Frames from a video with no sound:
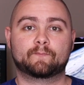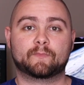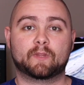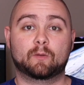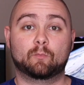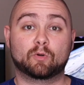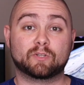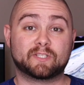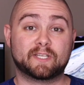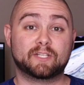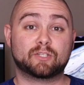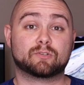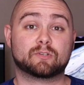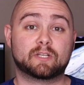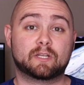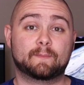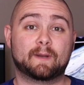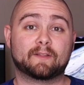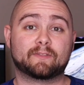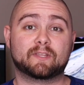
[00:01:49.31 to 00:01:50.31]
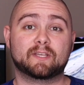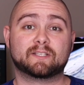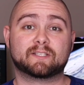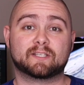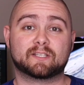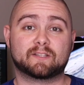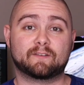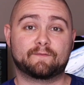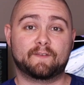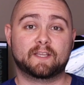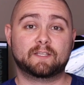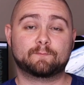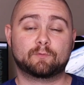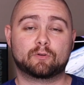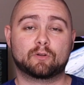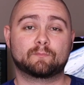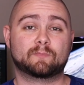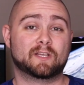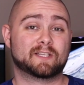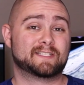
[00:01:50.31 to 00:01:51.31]
And what's interesting about this is the Facebook
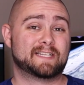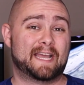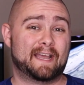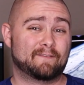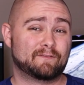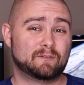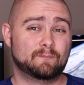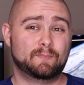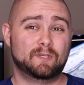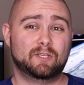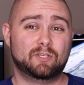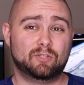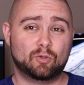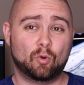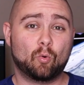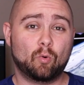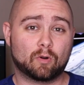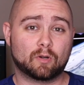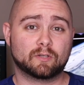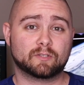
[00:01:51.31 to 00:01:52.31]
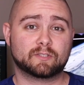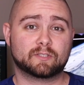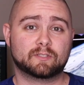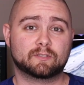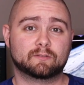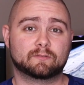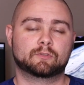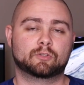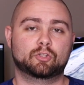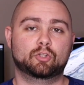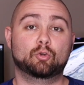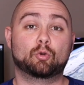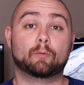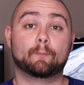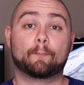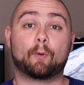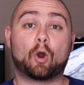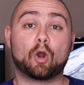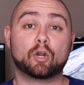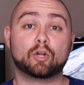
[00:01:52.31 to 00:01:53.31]
group doesn't have to be yours. You
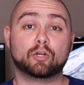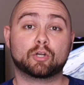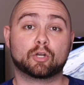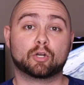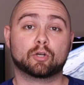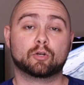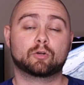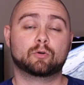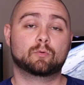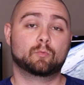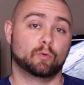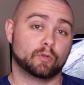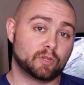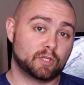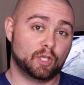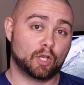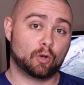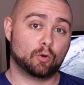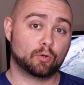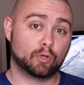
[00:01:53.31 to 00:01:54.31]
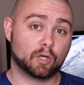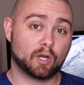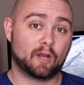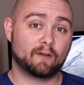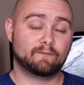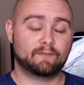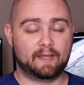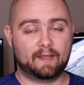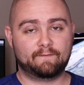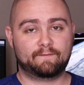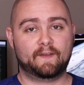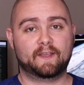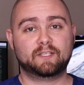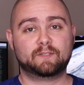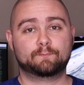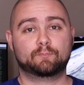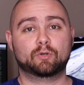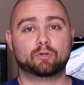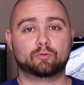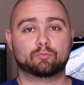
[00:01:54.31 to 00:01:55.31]
can partner with the owner of that
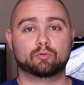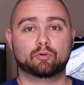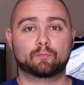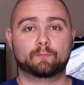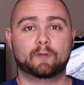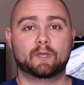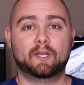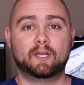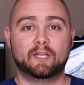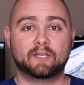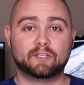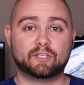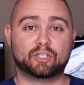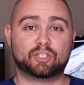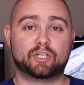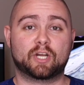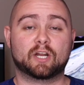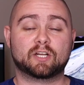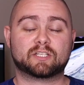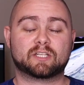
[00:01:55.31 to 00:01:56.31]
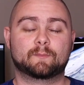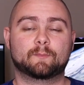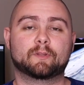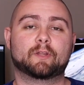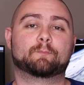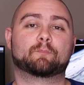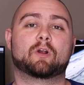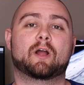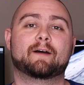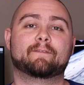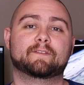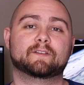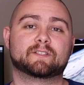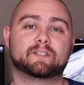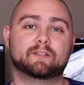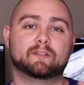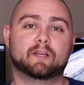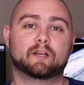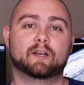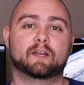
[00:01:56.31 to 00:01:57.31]
Facebook group to share some of the profits
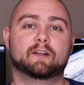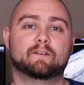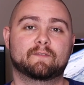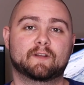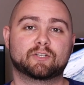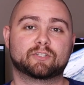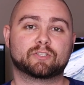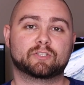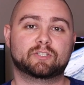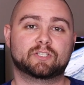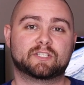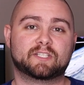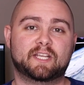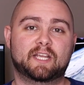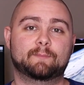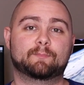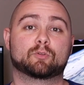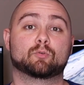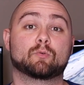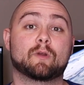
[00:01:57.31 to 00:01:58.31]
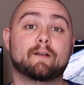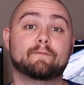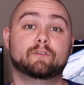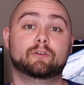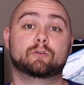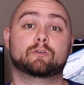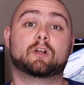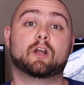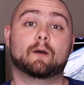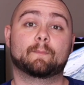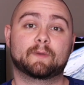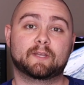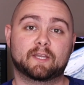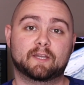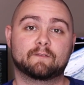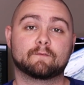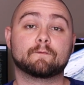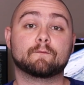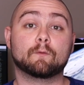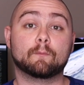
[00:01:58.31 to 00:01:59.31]
in there and eventually just keep the revenue coming
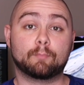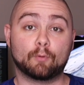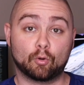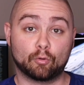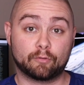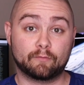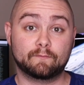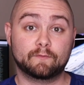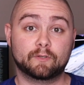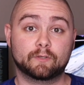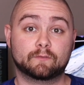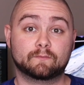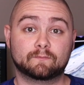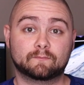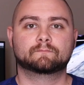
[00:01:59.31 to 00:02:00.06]
in for both of you.